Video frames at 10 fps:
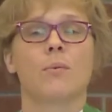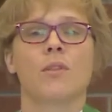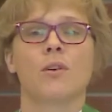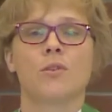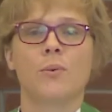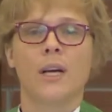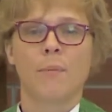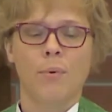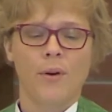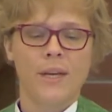with your trigger
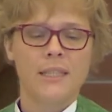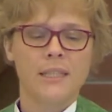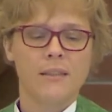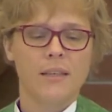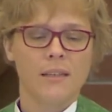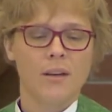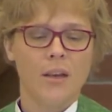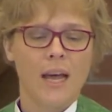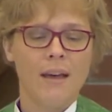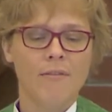points in your
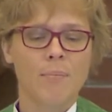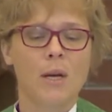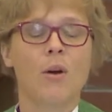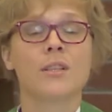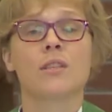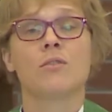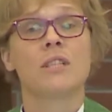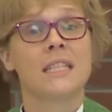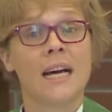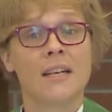life, but also
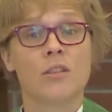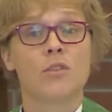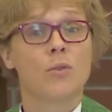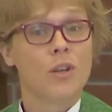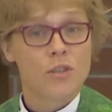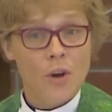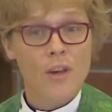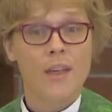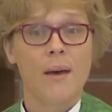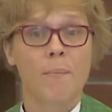decide to
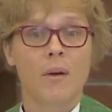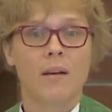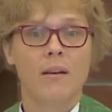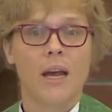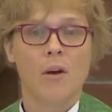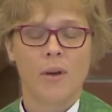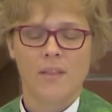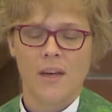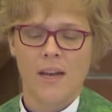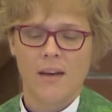enjoy them now
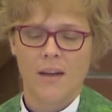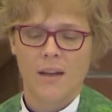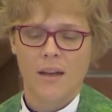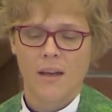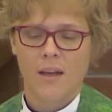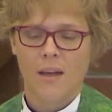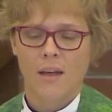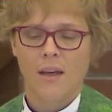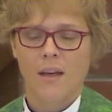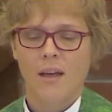and then.
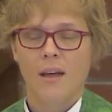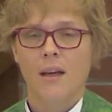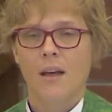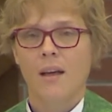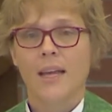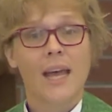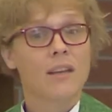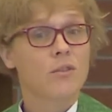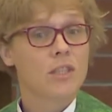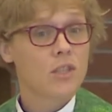Can
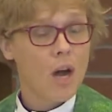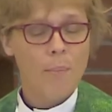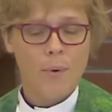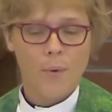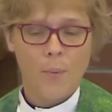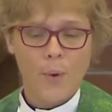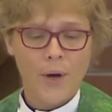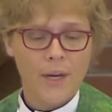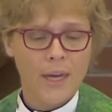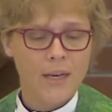you stop
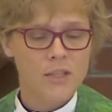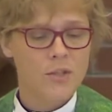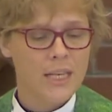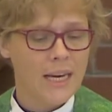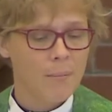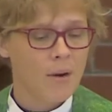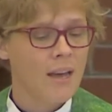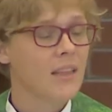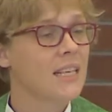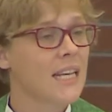working to take a
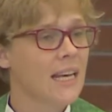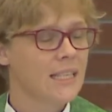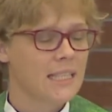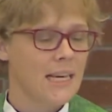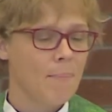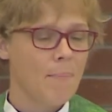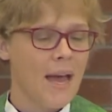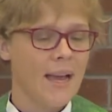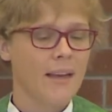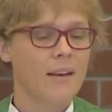breath and take a step
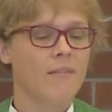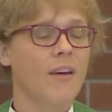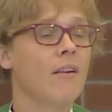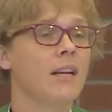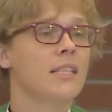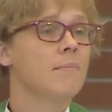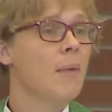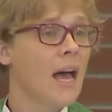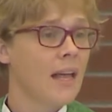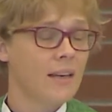back in a very
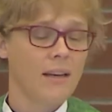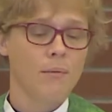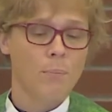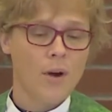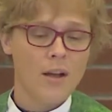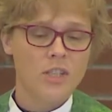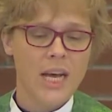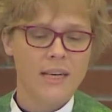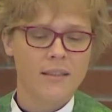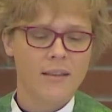demanding
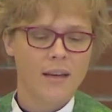project?